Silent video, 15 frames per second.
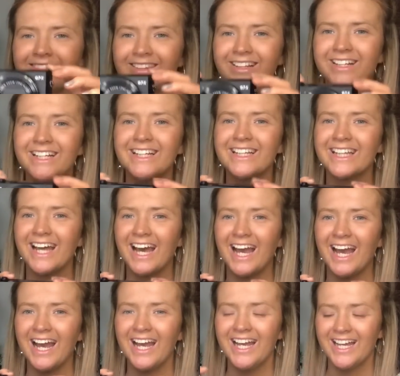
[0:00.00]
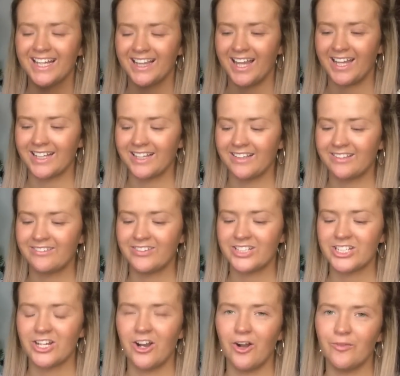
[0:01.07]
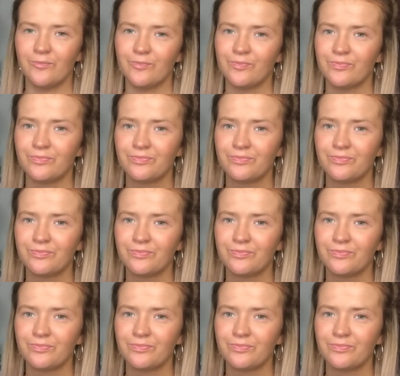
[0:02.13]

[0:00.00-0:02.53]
Look at that. Like, let's switch it on.